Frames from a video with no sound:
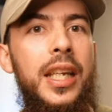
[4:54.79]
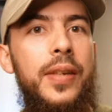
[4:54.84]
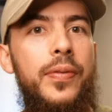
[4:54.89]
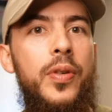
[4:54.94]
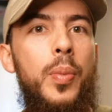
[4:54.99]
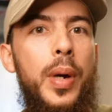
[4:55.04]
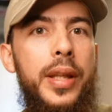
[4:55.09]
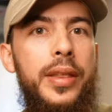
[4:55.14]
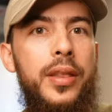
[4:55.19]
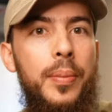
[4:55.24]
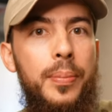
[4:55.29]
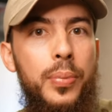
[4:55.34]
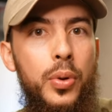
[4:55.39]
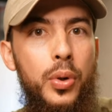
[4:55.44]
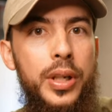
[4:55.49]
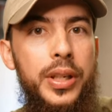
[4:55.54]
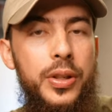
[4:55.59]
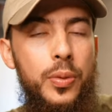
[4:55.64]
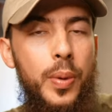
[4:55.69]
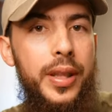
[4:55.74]
Even when the
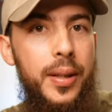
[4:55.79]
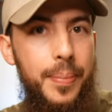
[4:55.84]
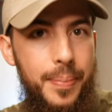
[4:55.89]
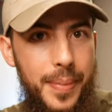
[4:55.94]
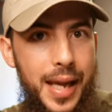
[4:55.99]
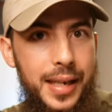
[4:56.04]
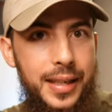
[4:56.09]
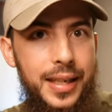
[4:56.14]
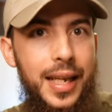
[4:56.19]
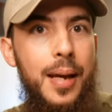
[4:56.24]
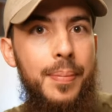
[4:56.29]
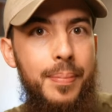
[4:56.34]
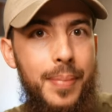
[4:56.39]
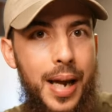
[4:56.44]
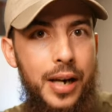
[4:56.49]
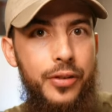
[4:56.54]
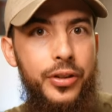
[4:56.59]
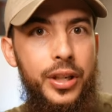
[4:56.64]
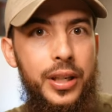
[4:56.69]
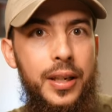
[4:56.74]
boys, when the men get
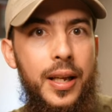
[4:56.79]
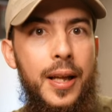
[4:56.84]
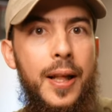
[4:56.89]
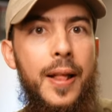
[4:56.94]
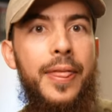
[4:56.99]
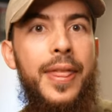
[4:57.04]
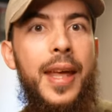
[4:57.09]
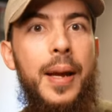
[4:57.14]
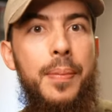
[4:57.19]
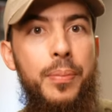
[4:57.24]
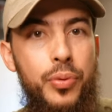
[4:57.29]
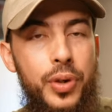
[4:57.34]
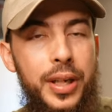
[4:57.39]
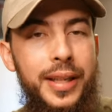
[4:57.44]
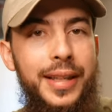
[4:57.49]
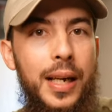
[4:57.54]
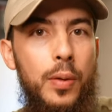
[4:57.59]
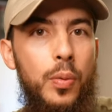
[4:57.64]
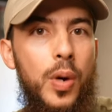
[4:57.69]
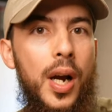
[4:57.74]
married, they
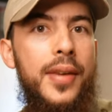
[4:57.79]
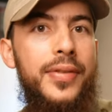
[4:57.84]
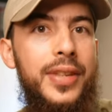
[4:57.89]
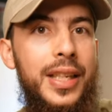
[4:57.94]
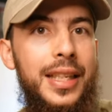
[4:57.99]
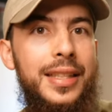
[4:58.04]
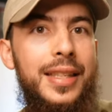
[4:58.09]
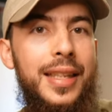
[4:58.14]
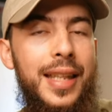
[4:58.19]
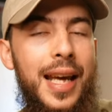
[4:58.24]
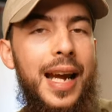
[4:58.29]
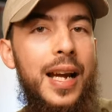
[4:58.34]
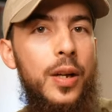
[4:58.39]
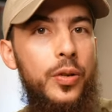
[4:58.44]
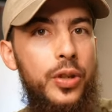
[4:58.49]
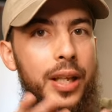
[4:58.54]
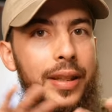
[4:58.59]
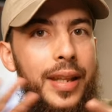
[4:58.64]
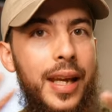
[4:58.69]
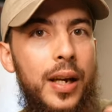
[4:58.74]
bring their wives into the
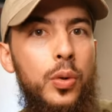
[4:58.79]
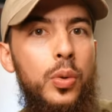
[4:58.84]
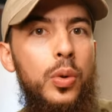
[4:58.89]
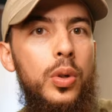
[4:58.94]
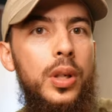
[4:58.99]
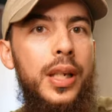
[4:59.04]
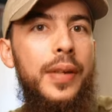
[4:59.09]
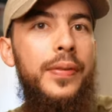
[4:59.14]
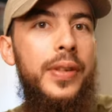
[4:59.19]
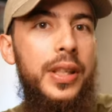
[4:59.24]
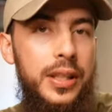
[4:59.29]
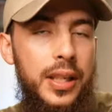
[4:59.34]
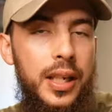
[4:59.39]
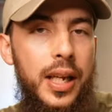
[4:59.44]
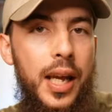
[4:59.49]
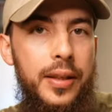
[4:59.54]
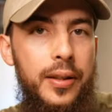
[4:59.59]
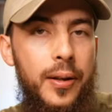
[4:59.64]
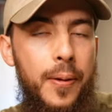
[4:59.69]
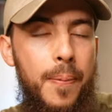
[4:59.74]
house and they're all living
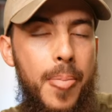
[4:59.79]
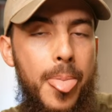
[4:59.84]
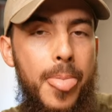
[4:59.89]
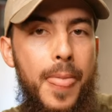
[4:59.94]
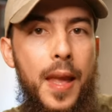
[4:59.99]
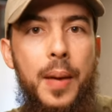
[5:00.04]
together.